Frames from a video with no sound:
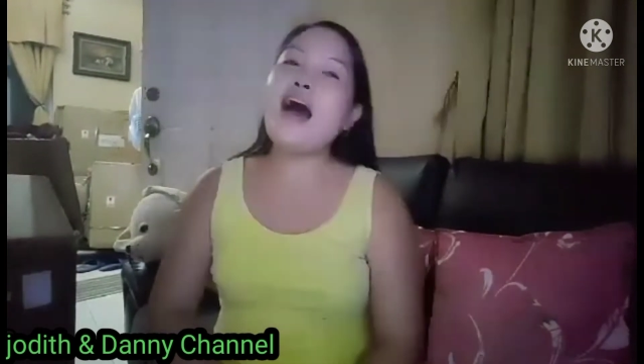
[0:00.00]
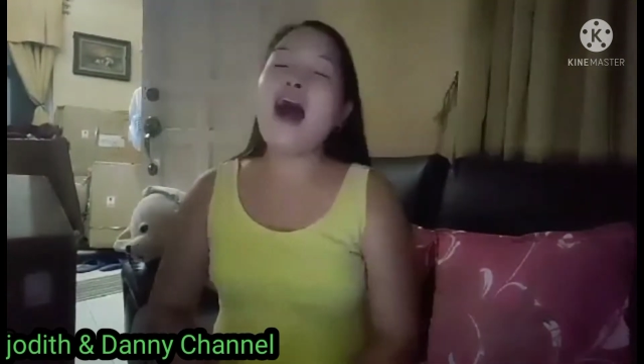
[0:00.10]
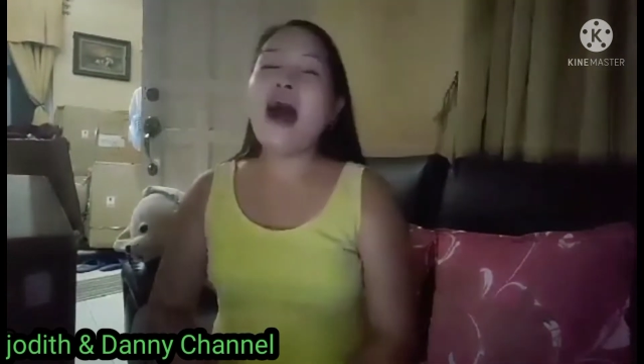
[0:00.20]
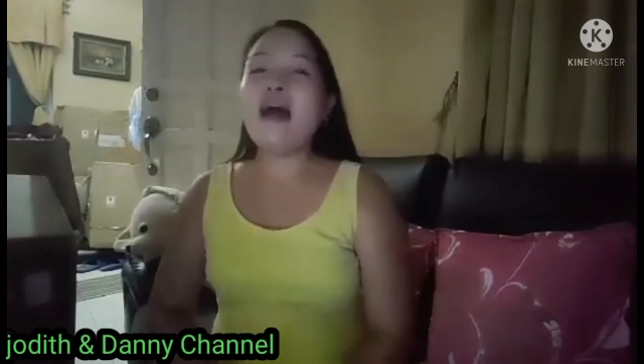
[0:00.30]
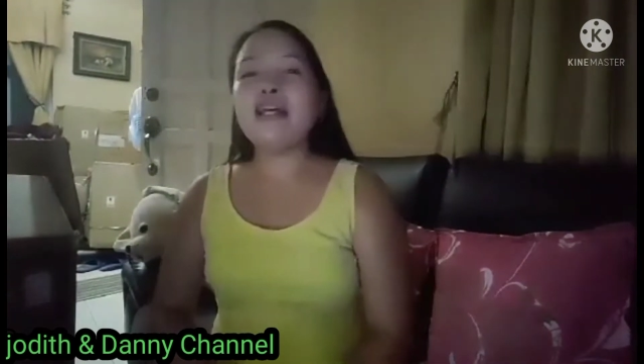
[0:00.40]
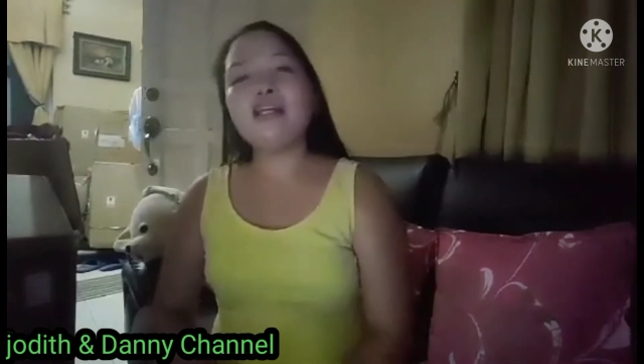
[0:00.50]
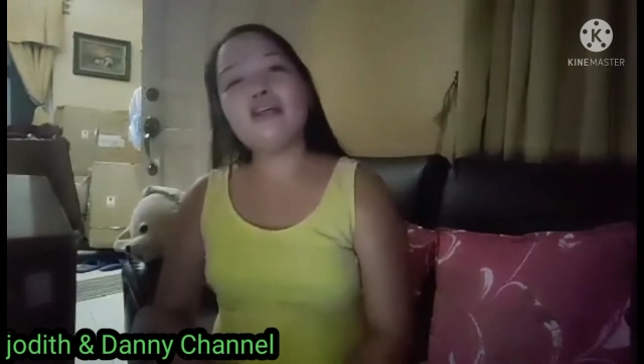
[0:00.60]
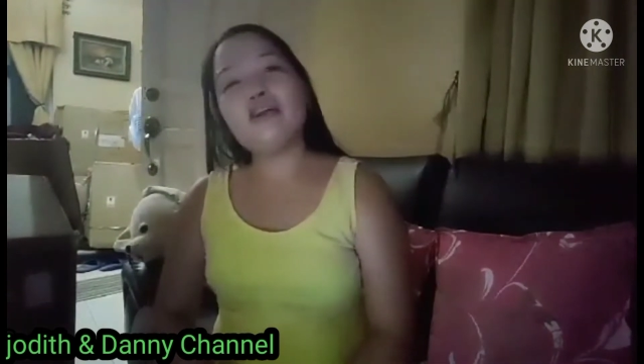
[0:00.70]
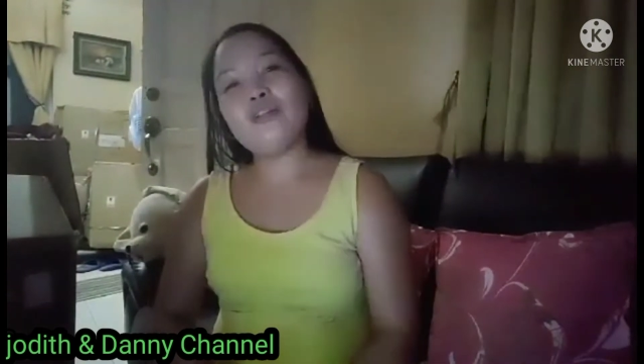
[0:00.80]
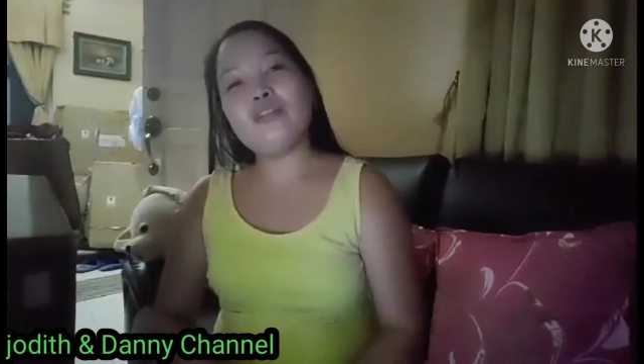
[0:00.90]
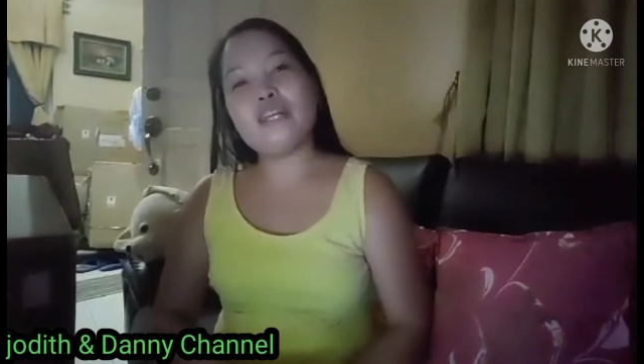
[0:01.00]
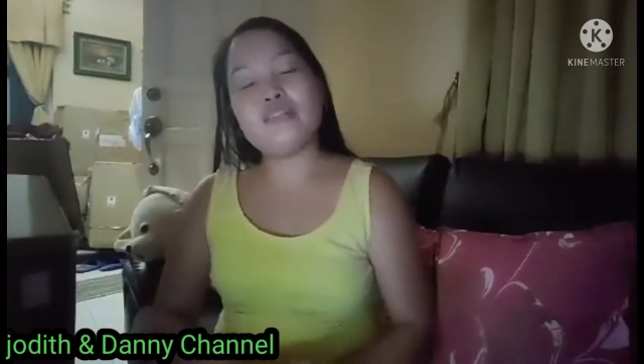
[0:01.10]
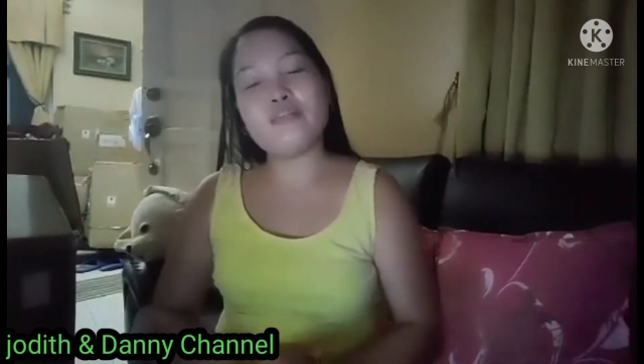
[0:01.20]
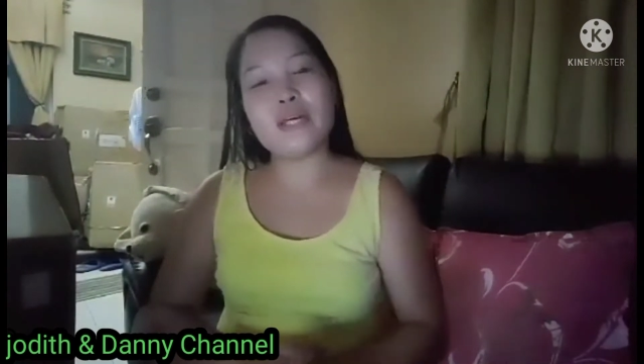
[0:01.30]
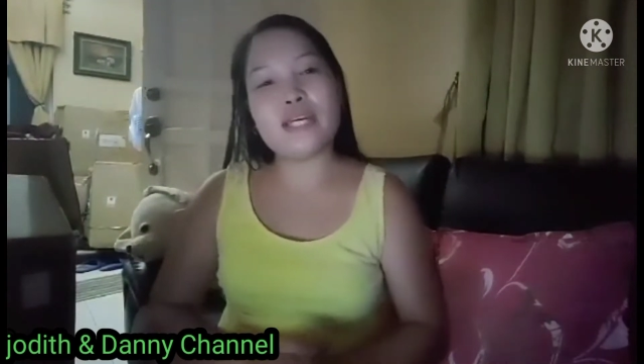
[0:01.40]
I know that
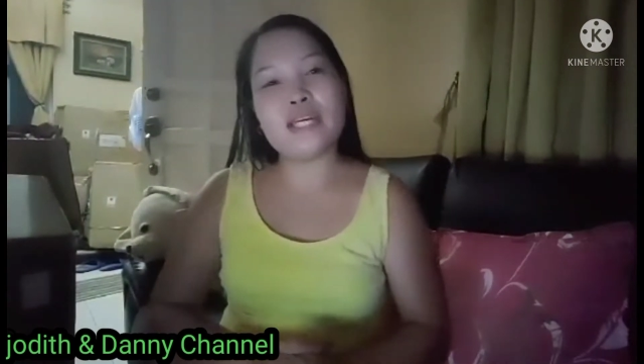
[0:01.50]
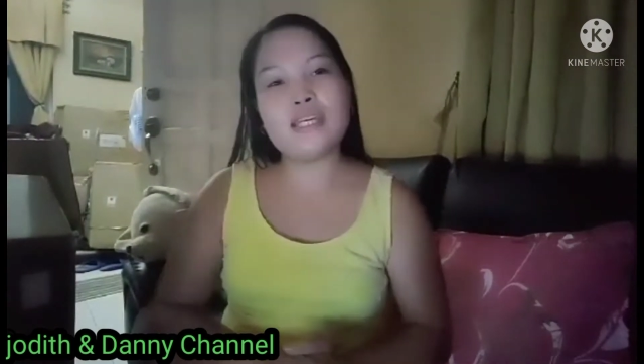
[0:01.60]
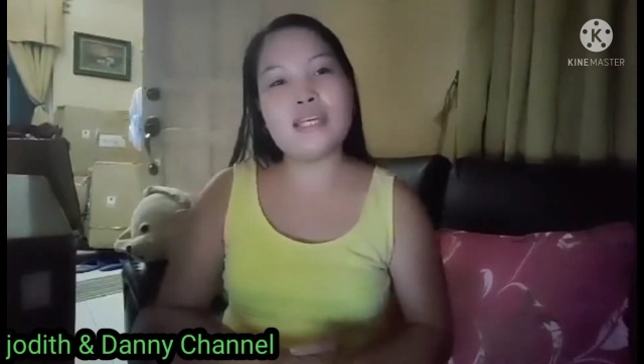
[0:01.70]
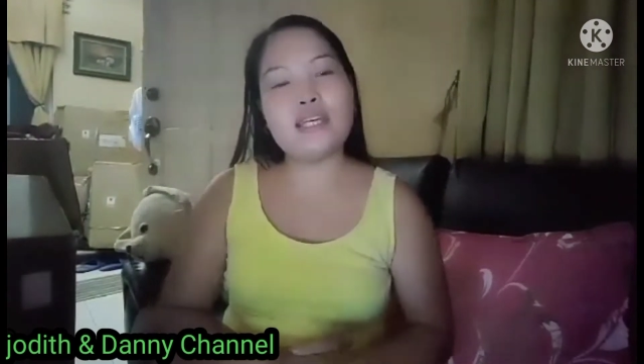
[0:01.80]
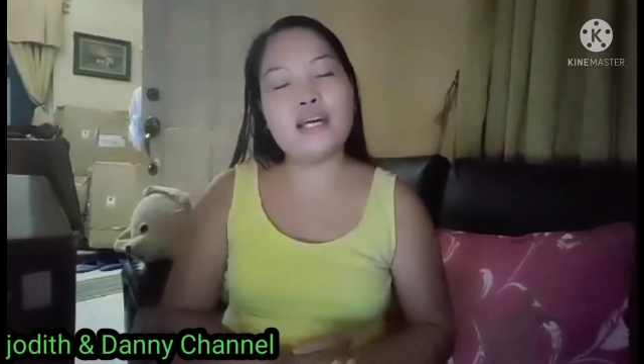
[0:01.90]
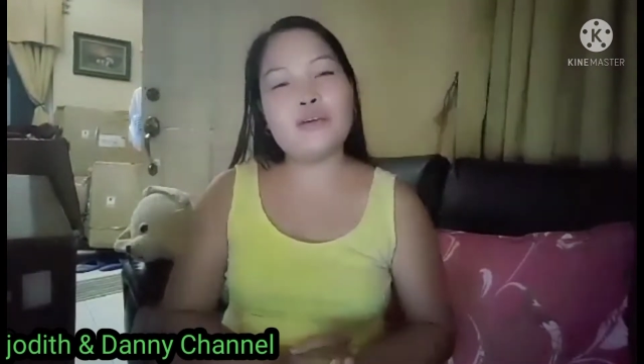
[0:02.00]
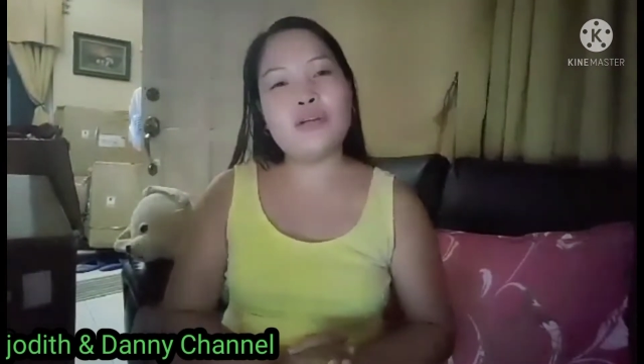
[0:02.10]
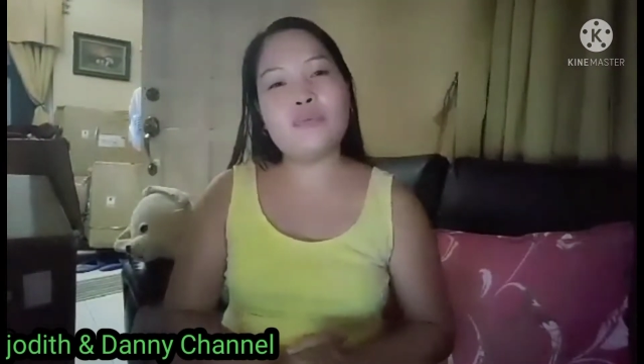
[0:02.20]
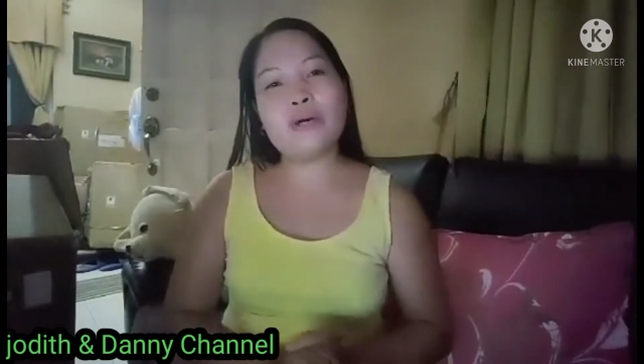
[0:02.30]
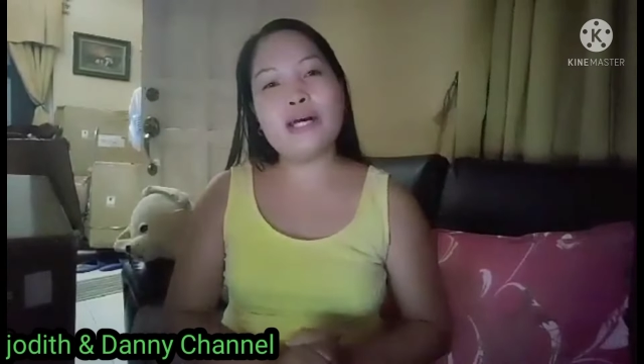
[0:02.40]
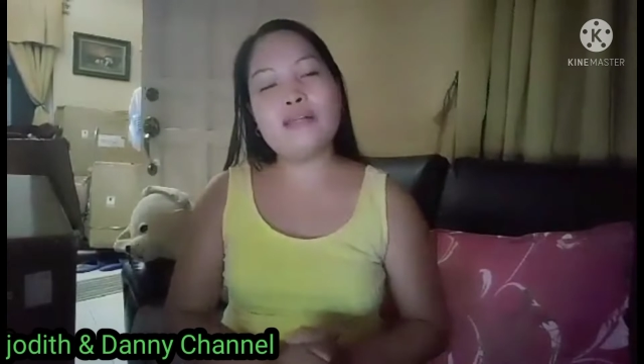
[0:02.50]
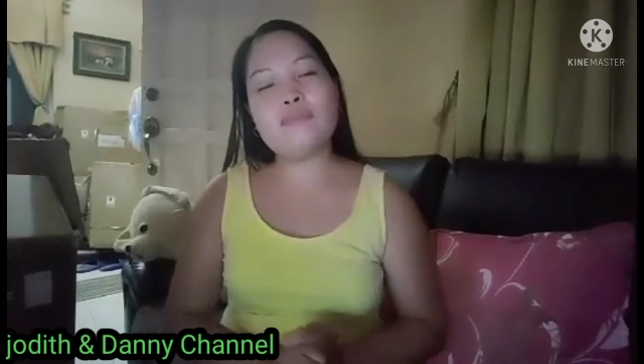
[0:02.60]
may, ano naman,